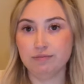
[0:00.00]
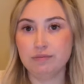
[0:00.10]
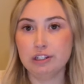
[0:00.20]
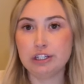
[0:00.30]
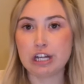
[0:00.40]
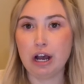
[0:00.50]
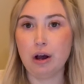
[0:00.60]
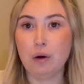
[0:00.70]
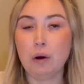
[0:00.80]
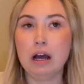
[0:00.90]

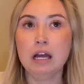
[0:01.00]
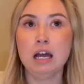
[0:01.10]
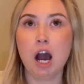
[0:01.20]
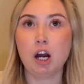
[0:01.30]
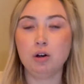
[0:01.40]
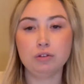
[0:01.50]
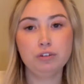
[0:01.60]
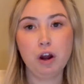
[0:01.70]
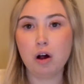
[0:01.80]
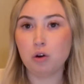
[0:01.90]
So our
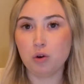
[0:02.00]
overall